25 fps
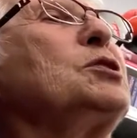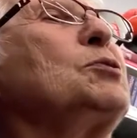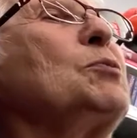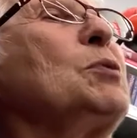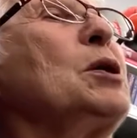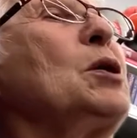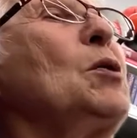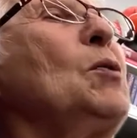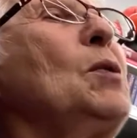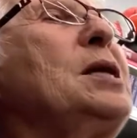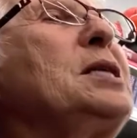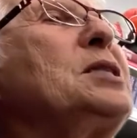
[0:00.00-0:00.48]

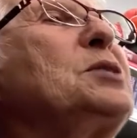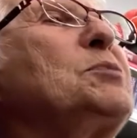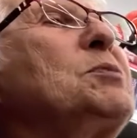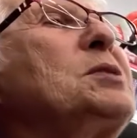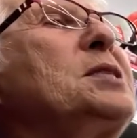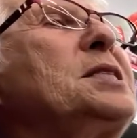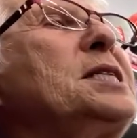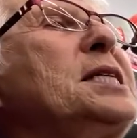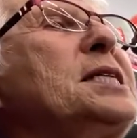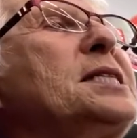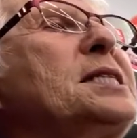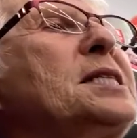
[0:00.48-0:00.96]
request
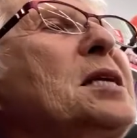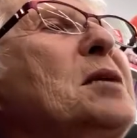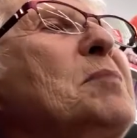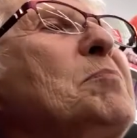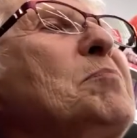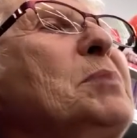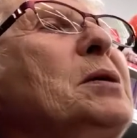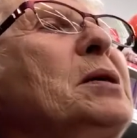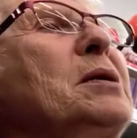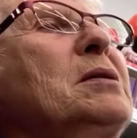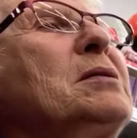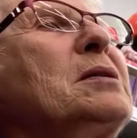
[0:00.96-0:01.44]
was easy.
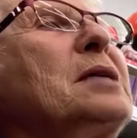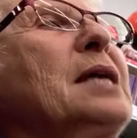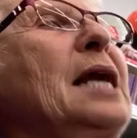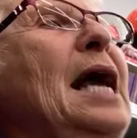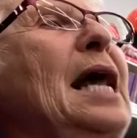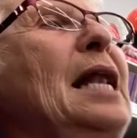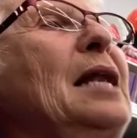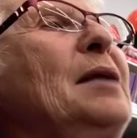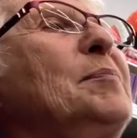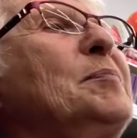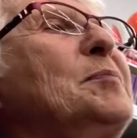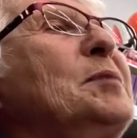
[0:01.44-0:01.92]
Bill
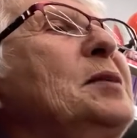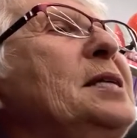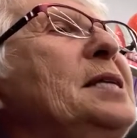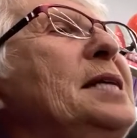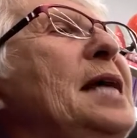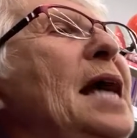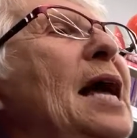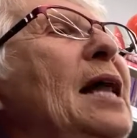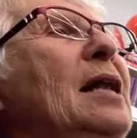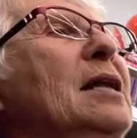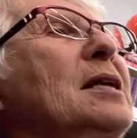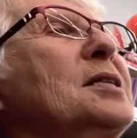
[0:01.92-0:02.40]
galloped to
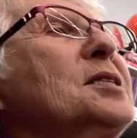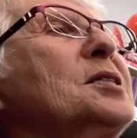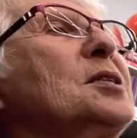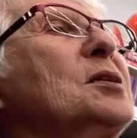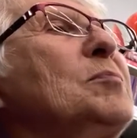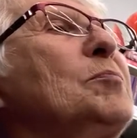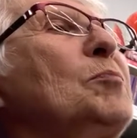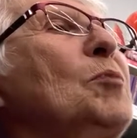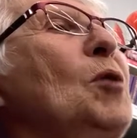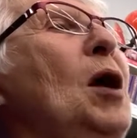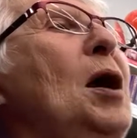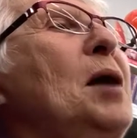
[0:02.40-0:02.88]
Dallas
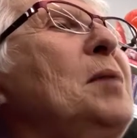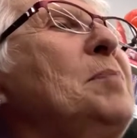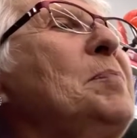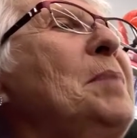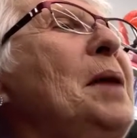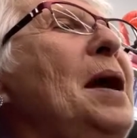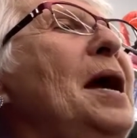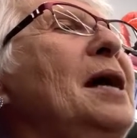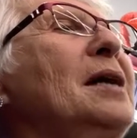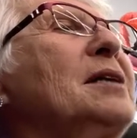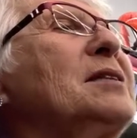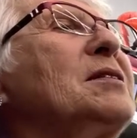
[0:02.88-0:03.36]
and brought
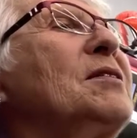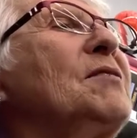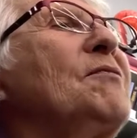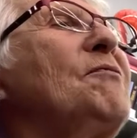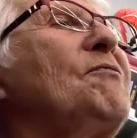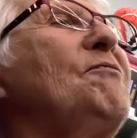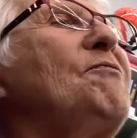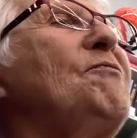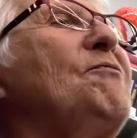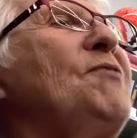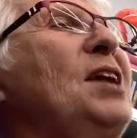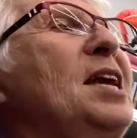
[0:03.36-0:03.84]
back the
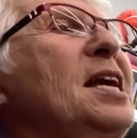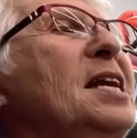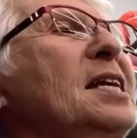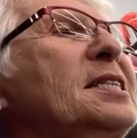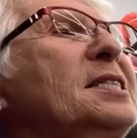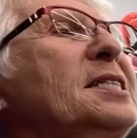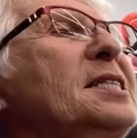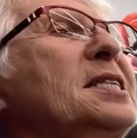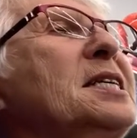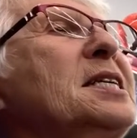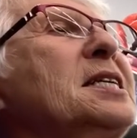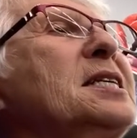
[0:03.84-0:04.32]

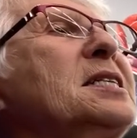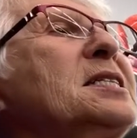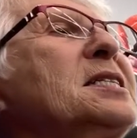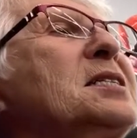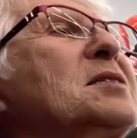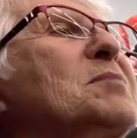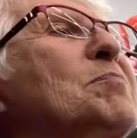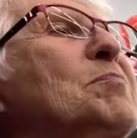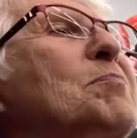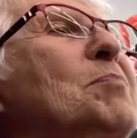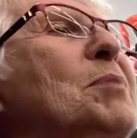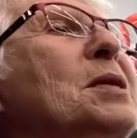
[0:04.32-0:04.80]
fanciest
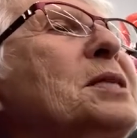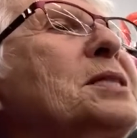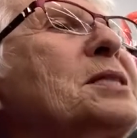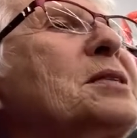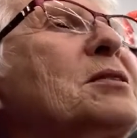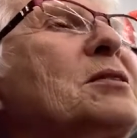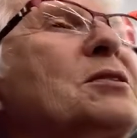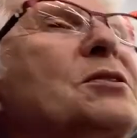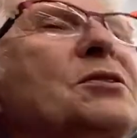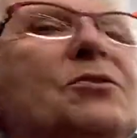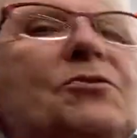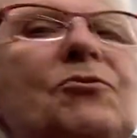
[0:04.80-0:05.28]

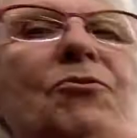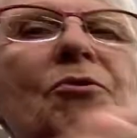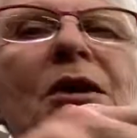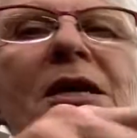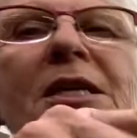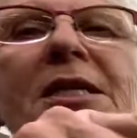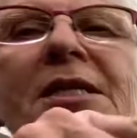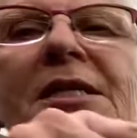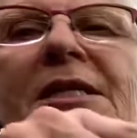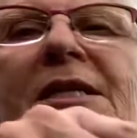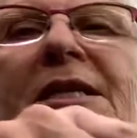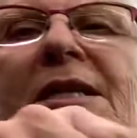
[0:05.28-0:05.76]
bustled
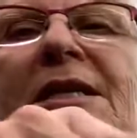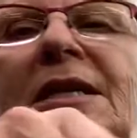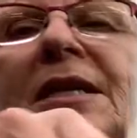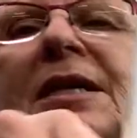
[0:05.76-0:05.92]
dress